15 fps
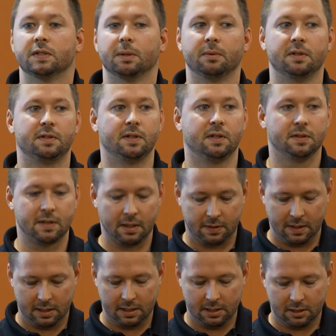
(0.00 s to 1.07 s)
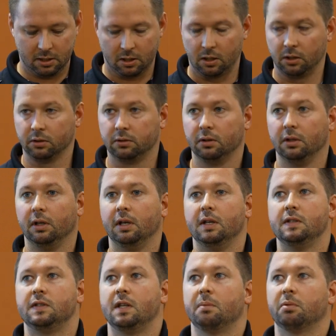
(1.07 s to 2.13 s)
some of these things that they get called.
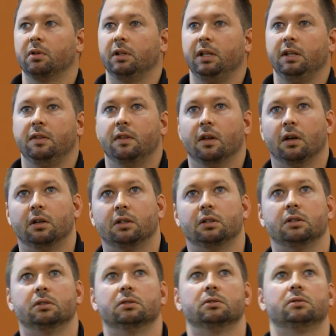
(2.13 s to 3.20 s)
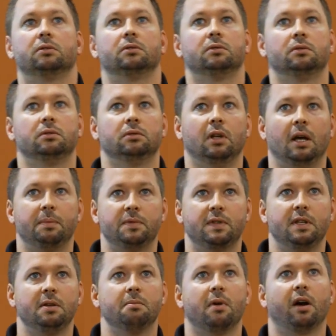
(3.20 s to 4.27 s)
Typically, the
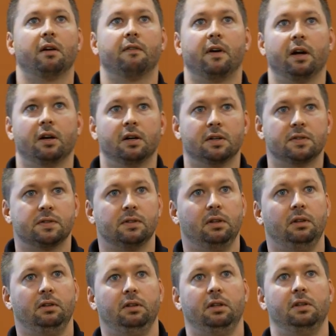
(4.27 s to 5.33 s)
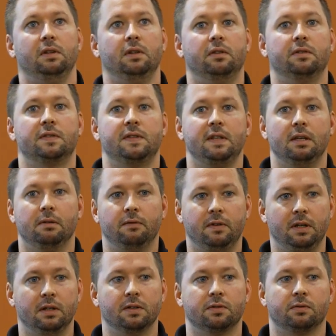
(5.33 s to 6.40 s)
Epstein-Barr virus and
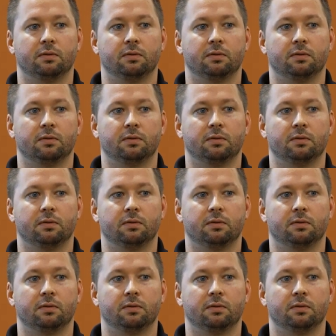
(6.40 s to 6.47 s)
CMV